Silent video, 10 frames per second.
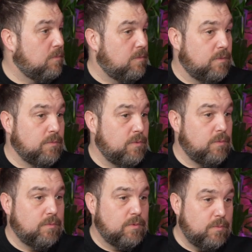You
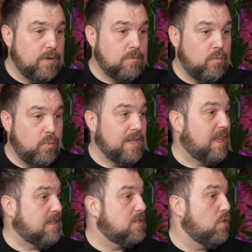know, we
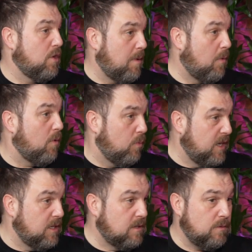like to talk about what
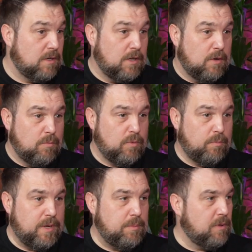we do, but
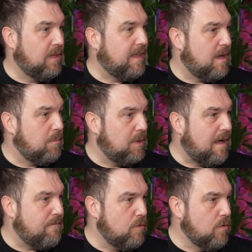people like that
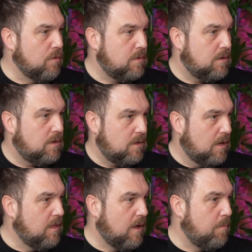platform
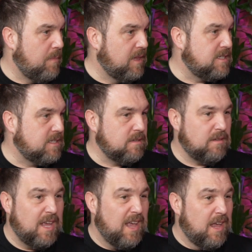and that ability to
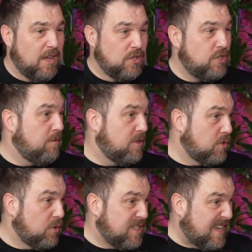sharing the
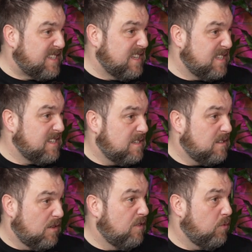successes
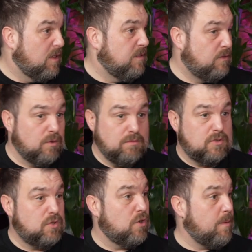of what they've done,
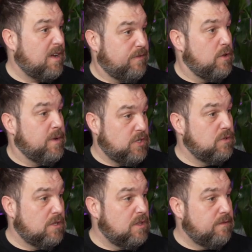talk about a few
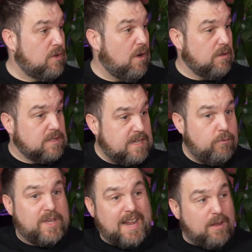issues that they've got and see if
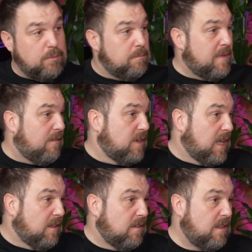we can help them
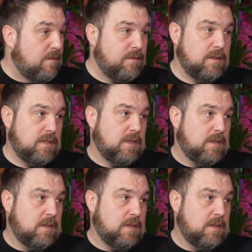navigate it. Definitely.